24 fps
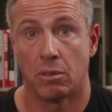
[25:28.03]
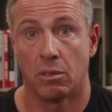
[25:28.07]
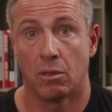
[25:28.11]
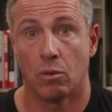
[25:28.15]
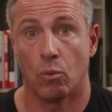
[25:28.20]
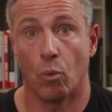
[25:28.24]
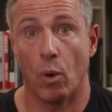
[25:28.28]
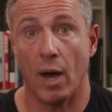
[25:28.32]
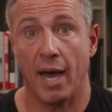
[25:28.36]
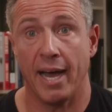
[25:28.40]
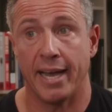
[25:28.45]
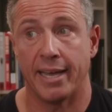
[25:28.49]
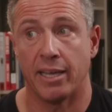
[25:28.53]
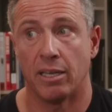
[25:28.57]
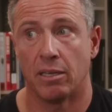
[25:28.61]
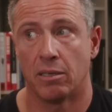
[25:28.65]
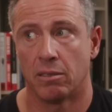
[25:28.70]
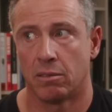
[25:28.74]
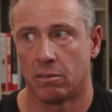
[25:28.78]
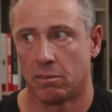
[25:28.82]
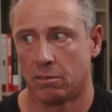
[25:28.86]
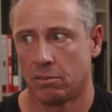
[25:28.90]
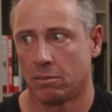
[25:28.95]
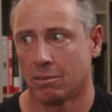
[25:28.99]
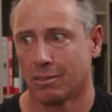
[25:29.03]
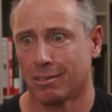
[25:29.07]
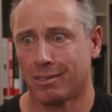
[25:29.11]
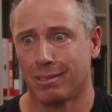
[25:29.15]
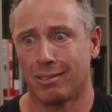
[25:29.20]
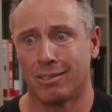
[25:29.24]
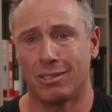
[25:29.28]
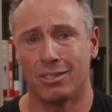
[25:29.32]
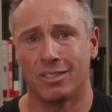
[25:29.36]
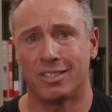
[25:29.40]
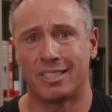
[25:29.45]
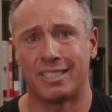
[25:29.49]
Why?
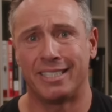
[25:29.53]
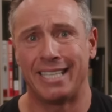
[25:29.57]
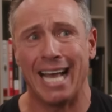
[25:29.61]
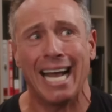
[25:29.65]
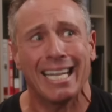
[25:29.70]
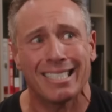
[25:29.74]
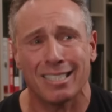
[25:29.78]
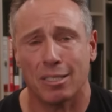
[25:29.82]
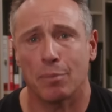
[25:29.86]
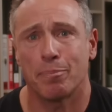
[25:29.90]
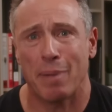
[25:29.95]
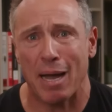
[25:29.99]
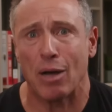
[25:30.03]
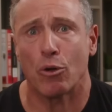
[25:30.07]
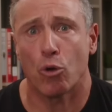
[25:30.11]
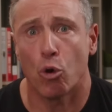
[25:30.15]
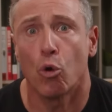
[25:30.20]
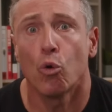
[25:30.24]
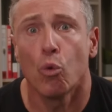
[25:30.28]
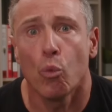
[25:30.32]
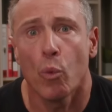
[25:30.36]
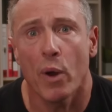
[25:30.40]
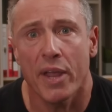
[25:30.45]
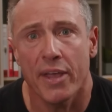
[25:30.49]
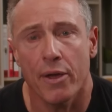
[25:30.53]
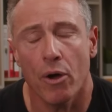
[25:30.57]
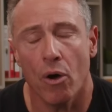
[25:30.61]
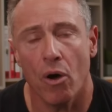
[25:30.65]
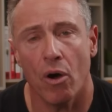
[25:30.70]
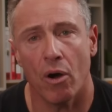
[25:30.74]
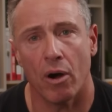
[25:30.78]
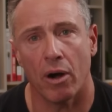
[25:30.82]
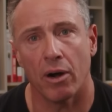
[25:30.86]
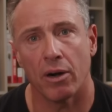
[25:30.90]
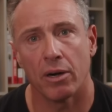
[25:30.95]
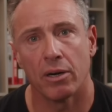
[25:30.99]
Because that's about who we
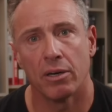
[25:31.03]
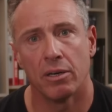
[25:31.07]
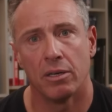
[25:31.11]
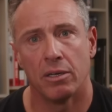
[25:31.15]
are.